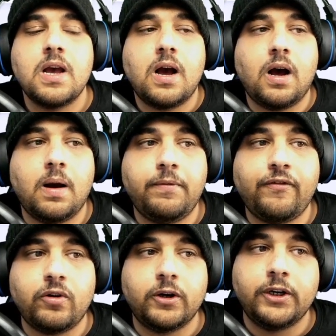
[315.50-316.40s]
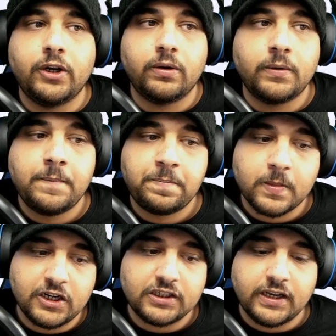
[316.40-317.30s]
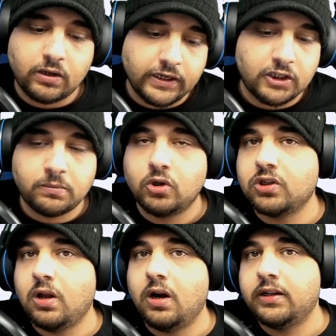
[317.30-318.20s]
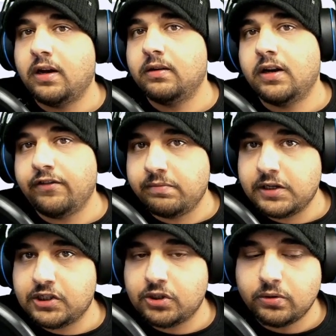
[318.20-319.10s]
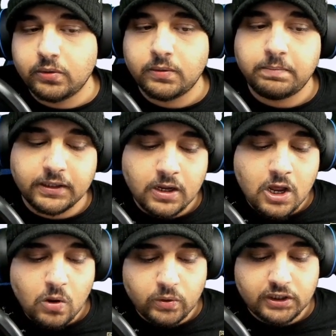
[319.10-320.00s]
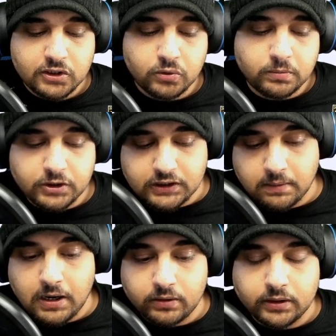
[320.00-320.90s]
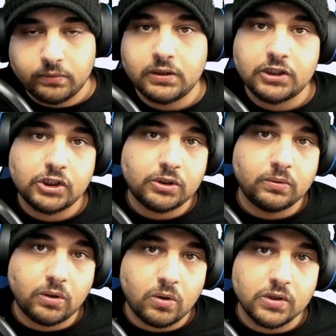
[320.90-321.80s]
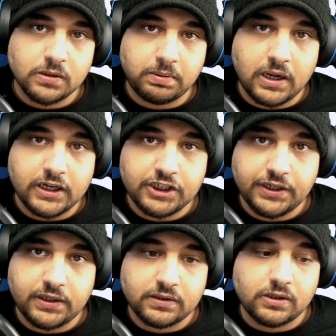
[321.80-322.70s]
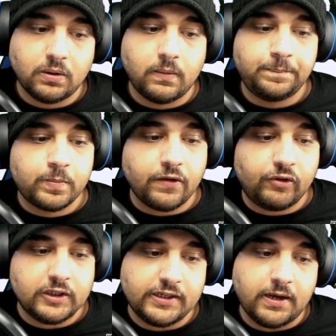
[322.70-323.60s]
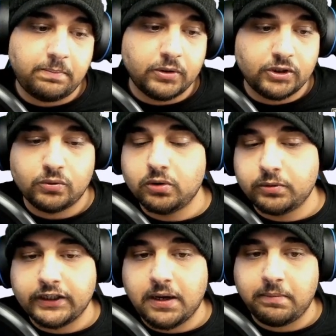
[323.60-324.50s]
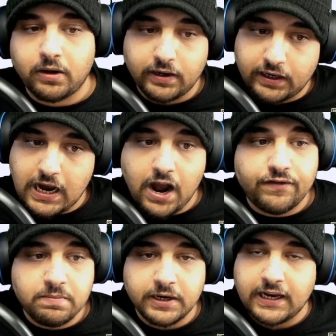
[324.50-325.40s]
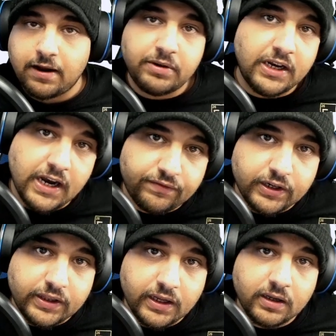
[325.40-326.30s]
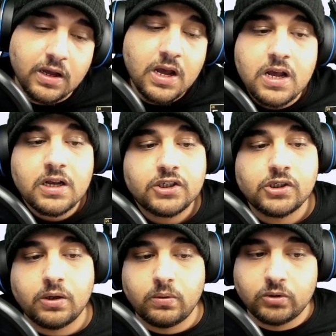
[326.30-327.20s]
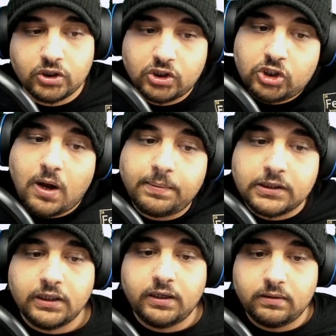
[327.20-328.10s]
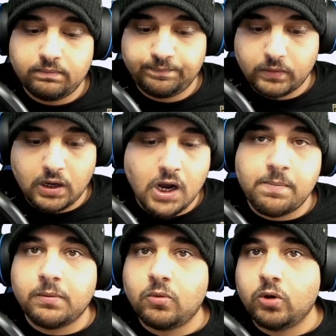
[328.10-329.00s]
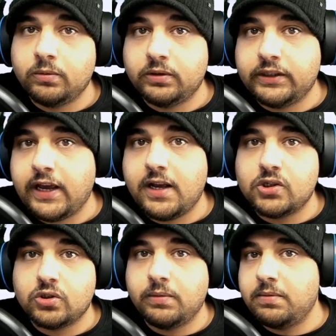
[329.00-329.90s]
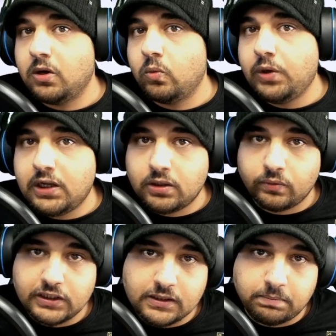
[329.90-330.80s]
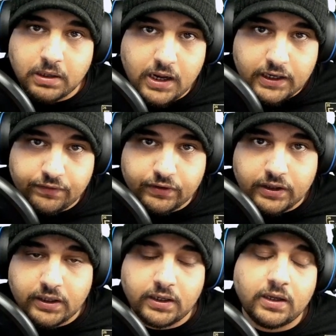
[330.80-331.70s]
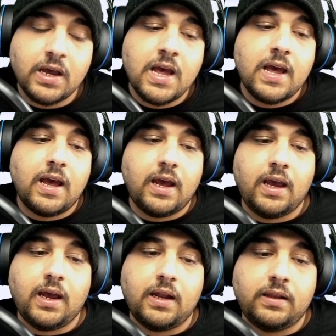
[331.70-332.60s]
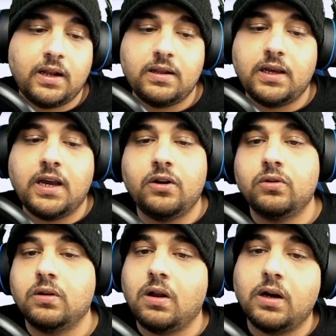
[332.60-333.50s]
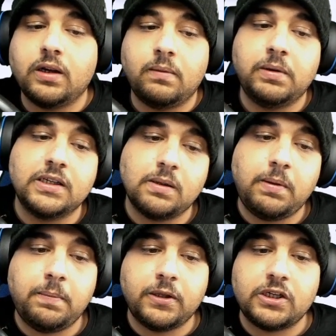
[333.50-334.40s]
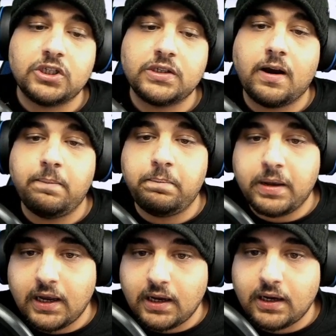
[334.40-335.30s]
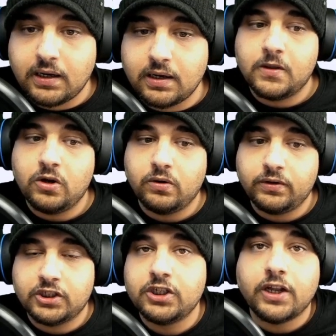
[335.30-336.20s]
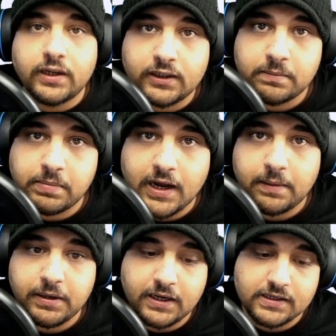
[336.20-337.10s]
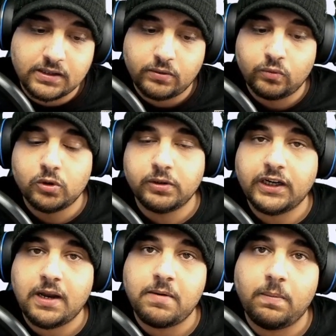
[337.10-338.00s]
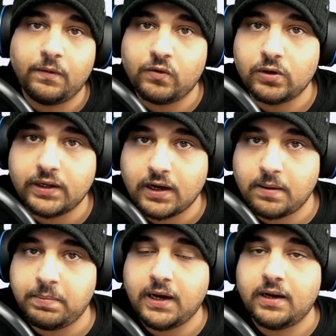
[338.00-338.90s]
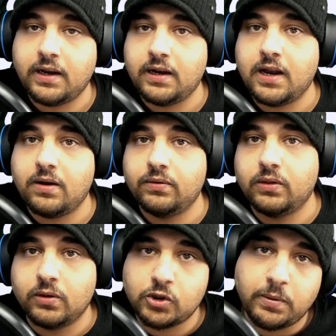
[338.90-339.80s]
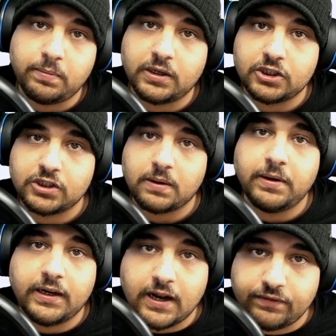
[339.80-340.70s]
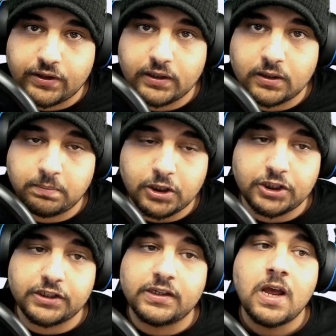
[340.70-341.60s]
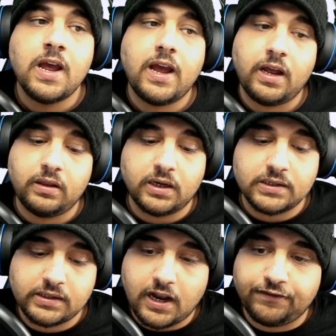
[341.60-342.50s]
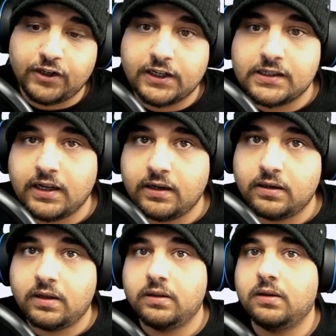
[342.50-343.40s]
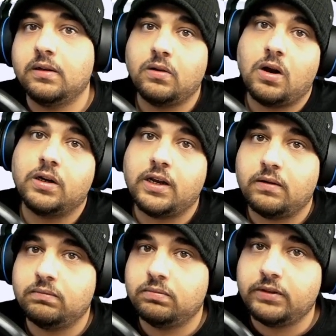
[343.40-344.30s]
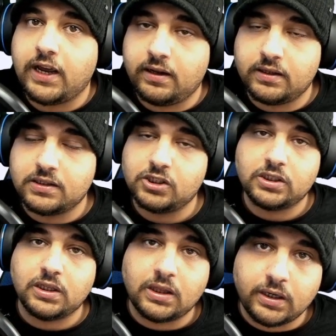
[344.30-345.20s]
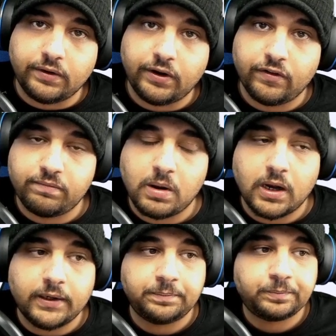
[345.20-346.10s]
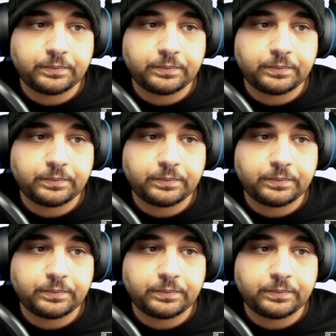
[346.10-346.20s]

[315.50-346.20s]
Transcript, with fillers: Uh, before, you know, just saying, okay, tomorrow's a lockdown and everybody's screwed. But when these rumors come out, they really screw the whole supply chain. So, for example, this rumor came out and everybody emptied everything. So shops need a couple more days or maybe a week to resupply everything. And then they can't do the lockdown because the people that just got paid, you know, there's nothing to buy because the rumor came out before they got paid. And now those people that just got paid have nothing to purchase. And thus they have to extend the lockdown day. This is just a theory of mine.